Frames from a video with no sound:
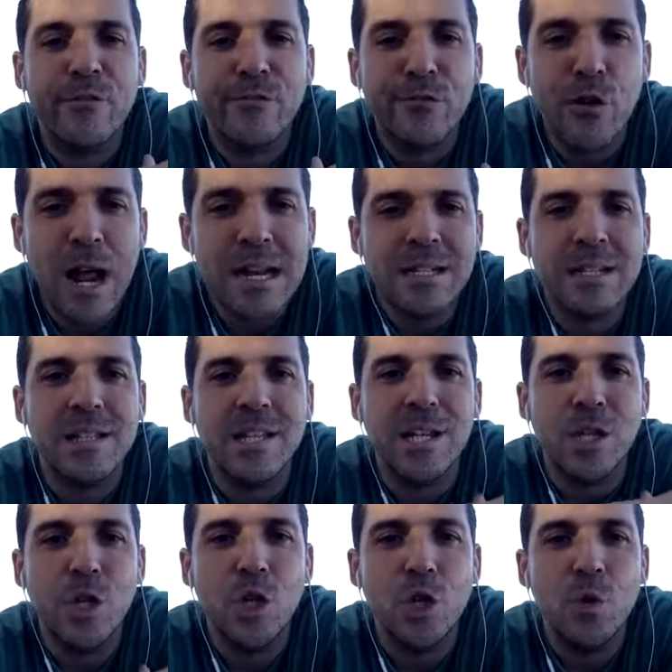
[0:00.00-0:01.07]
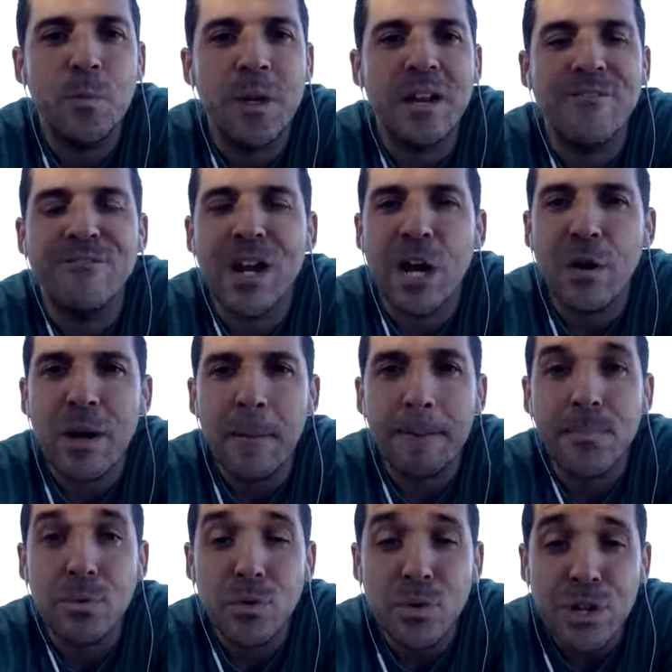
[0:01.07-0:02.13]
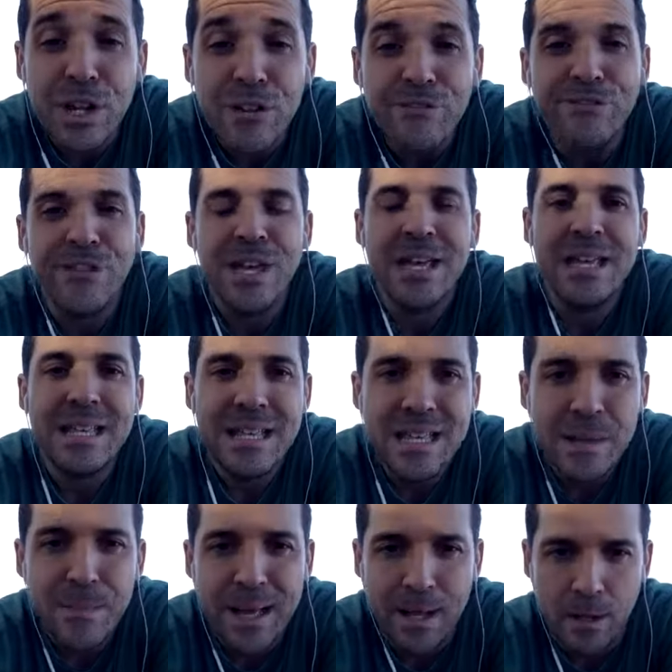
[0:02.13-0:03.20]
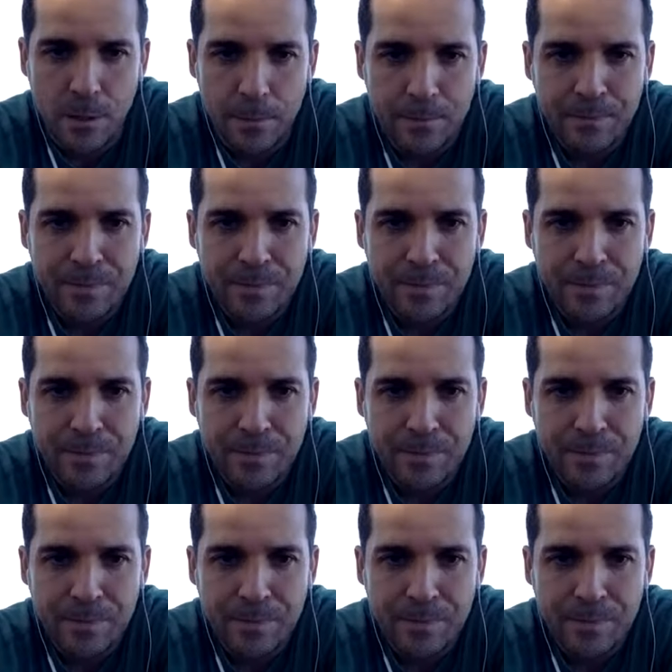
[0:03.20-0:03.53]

friendly, human, very brief email